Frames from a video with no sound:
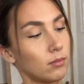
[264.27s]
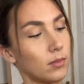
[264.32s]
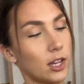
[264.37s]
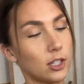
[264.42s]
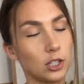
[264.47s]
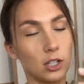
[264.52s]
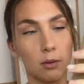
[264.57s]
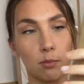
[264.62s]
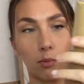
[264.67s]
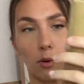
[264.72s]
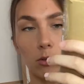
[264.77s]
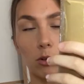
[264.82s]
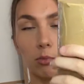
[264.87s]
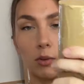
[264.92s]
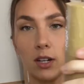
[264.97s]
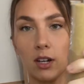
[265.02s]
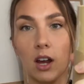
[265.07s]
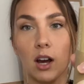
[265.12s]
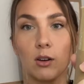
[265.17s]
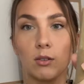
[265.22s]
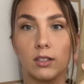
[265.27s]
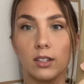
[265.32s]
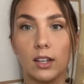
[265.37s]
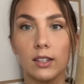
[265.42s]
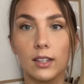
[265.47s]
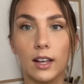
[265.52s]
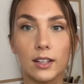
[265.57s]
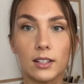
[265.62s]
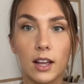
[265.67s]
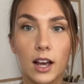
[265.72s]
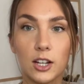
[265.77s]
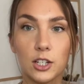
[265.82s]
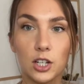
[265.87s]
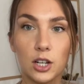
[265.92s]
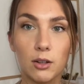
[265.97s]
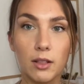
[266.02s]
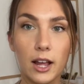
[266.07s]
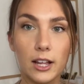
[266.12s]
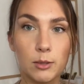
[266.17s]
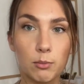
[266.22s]
As you probably notice, I
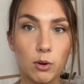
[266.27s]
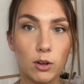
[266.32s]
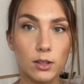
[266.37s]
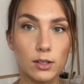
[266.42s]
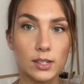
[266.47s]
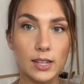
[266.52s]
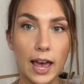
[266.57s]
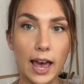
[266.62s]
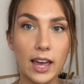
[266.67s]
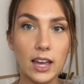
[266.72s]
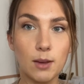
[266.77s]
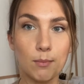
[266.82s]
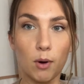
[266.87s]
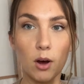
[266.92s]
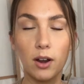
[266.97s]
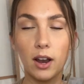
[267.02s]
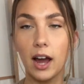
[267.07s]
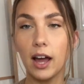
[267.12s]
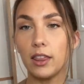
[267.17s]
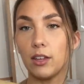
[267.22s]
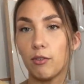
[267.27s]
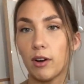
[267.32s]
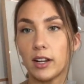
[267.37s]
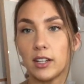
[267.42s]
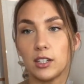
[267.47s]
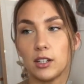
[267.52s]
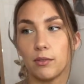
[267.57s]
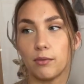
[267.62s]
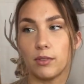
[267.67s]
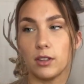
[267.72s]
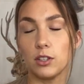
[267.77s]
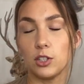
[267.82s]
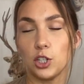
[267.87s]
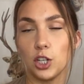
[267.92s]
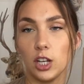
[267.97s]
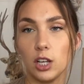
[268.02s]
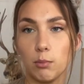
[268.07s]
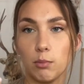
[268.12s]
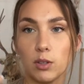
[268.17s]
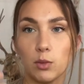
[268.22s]
do like to put tape on either end of the
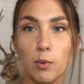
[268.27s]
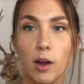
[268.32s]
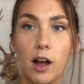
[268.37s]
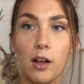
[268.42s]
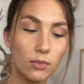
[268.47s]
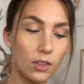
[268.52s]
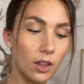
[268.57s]
tube as well.